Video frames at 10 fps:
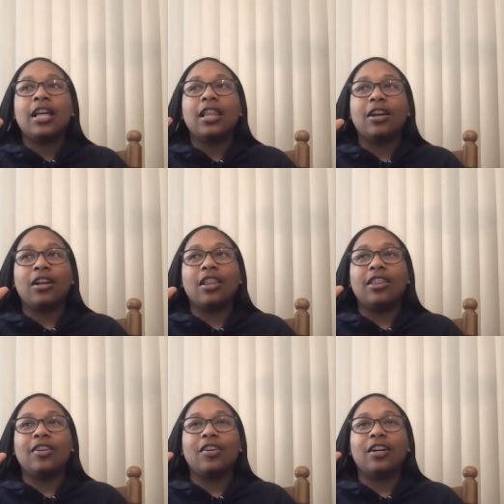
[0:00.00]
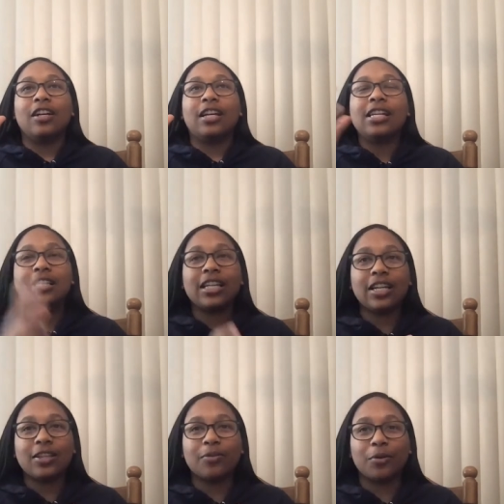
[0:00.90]
They're they're kissing
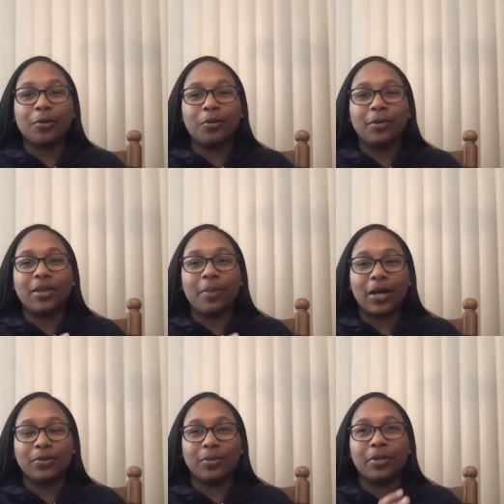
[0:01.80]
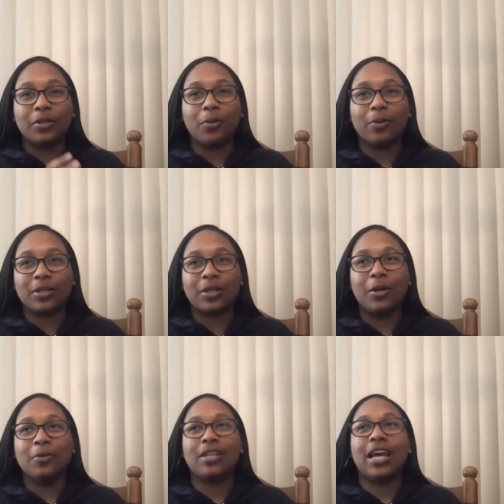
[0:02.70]
in the room in the bedroom and the doors
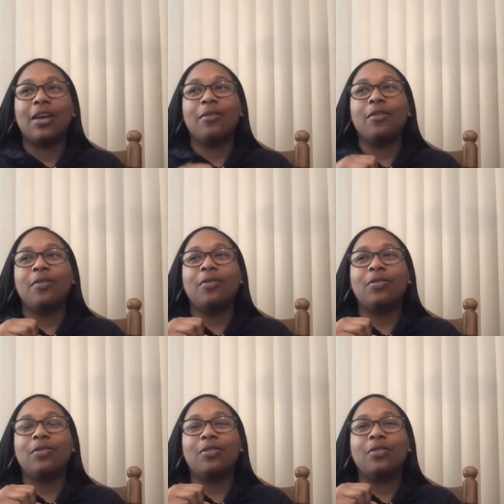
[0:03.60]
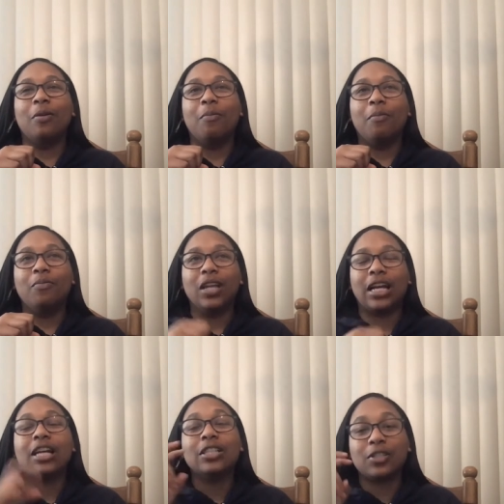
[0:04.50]
closed and the like
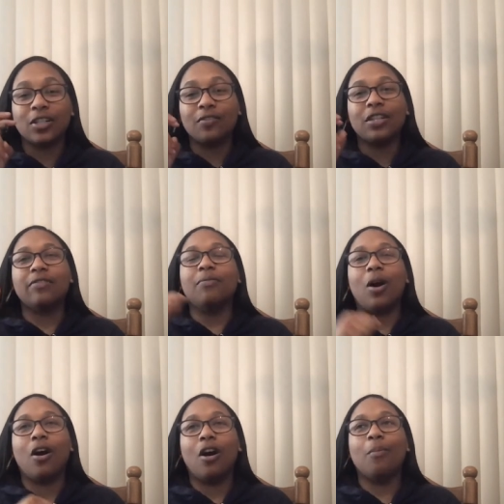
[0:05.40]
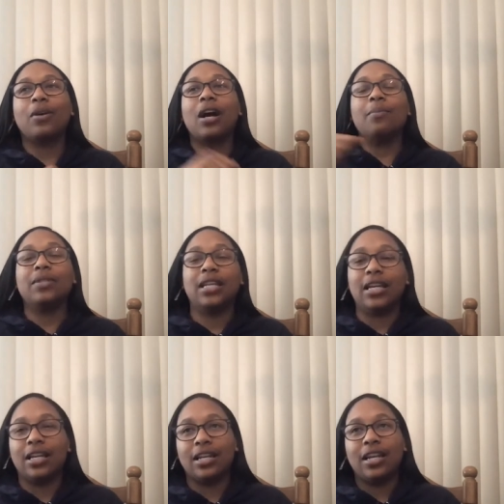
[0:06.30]
conservative mom comes
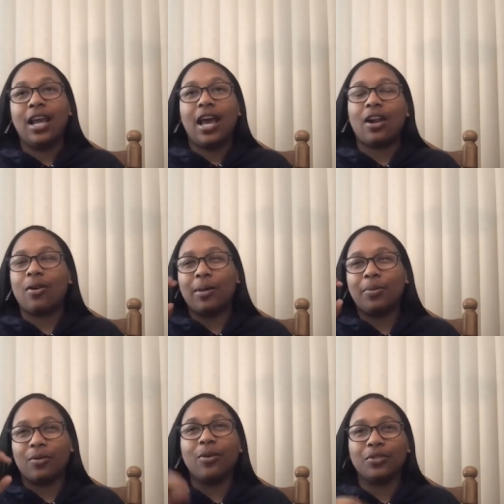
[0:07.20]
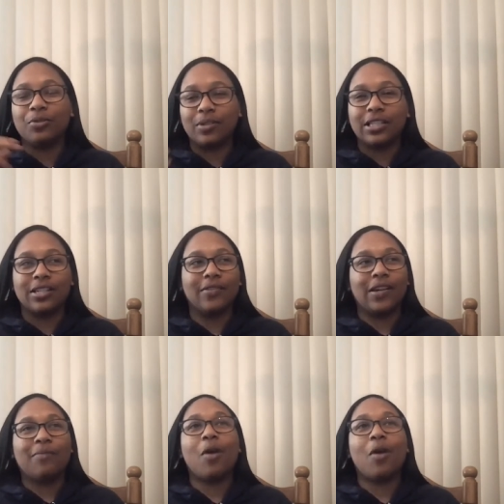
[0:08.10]
in. I don't know. I put quotes. She was conservative.